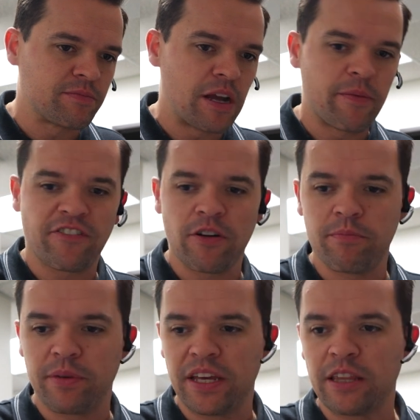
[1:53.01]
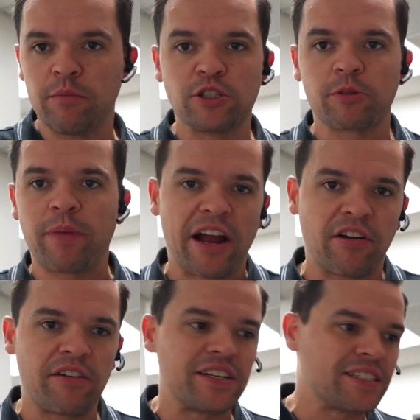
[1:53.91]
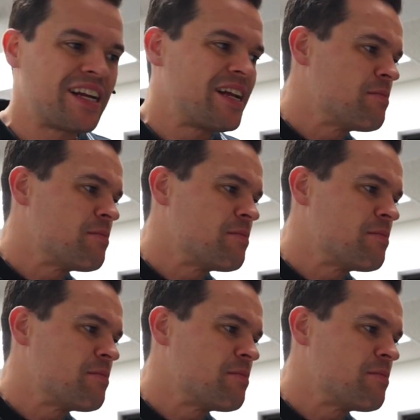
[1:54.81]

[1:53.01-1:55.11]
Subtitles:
coming from being in the music background, is